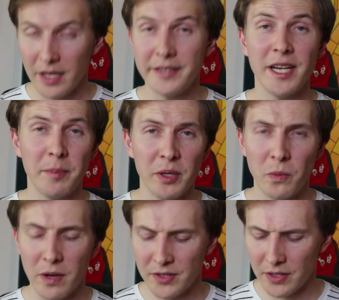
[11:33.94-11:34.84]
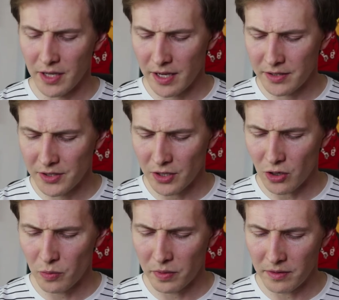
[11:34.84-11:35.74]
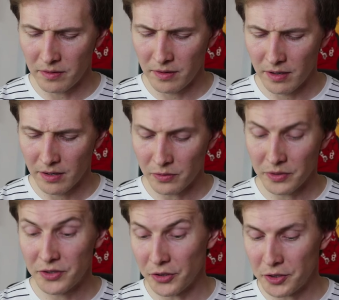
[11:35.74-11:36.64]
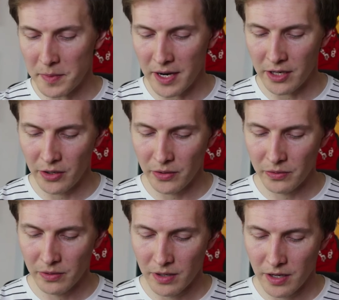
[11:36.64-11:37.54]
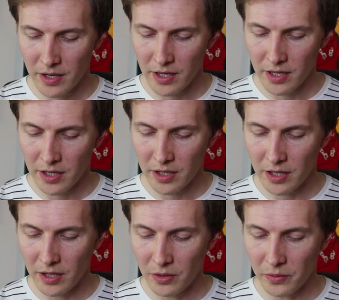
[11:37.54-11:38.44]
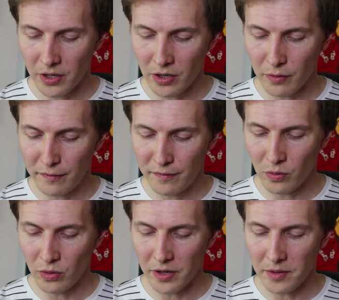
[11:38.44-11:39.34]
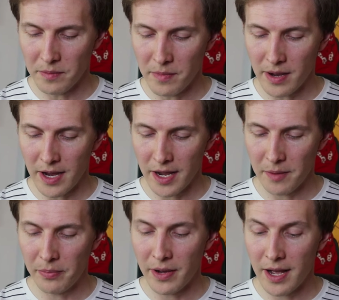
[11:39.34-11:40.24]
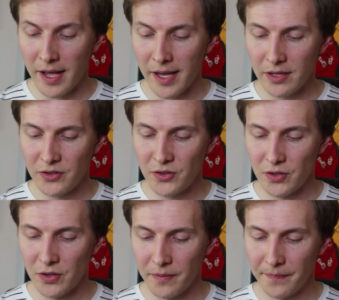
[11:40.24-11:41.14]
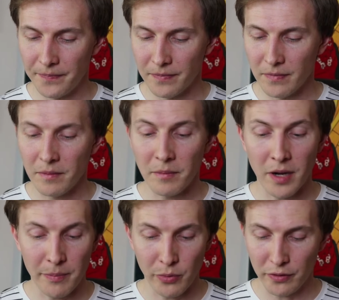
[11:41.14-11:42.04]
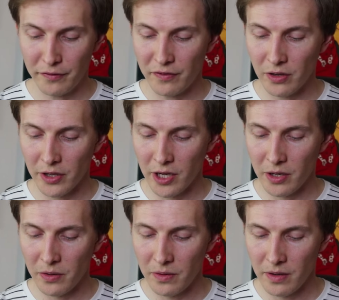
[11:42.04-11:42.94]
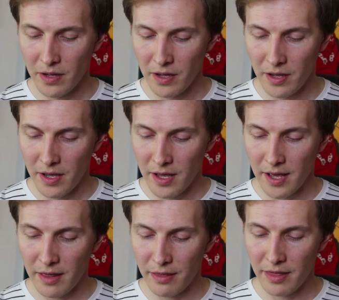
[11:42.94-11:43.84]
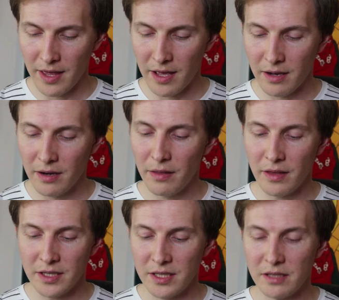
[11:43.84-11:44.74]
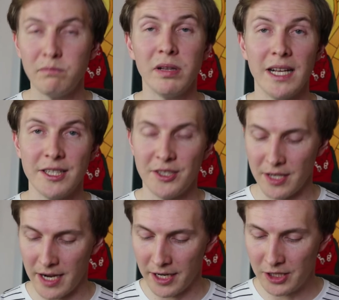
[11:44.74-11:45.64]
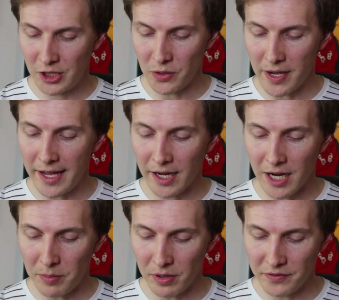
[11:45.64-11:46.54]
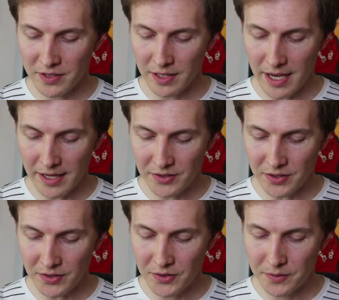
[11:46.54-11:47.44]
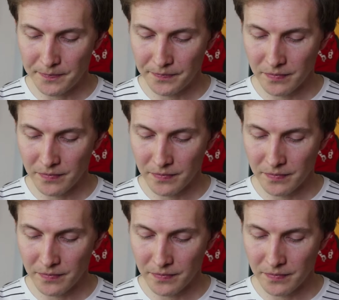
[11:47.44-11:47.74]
Tap it once again to open Research menu. Here we go for my pies, my portfolio, and then this plus sign to add a couple of slices.